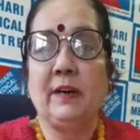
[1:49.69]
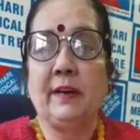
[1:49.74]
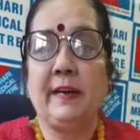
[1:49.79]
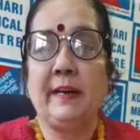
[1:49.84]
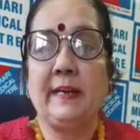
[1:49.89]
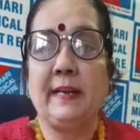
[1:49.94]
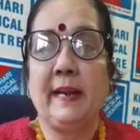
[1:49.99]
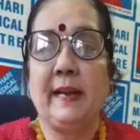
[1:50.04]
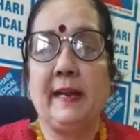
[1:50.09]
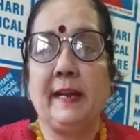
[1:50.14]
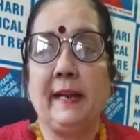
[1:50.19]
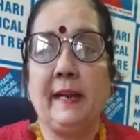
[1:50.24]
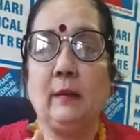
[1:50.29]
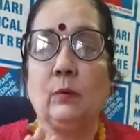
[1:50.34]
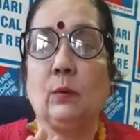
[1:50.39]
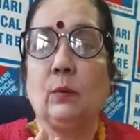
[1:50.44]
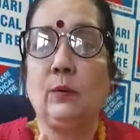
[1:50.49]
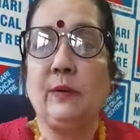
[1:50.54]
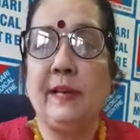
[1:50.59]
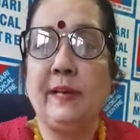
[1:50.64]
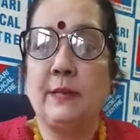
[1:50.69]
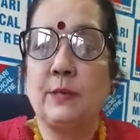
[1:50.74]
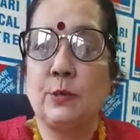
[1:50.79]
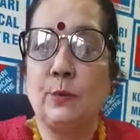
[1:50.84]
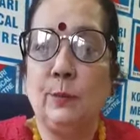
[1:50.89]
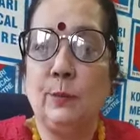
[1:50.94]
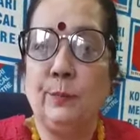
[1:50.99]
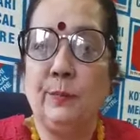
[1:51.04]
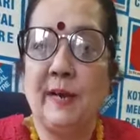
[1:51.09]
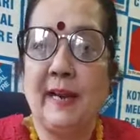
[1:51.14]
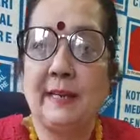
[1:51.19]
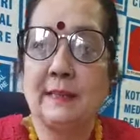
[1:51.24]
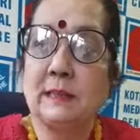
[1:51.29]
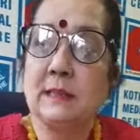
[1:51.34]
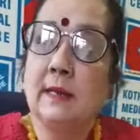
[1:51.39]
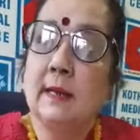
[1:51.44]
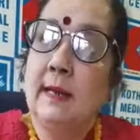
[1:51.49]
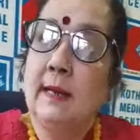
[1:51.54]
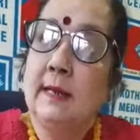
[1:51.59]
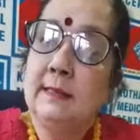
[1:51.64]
retaining only two breasts.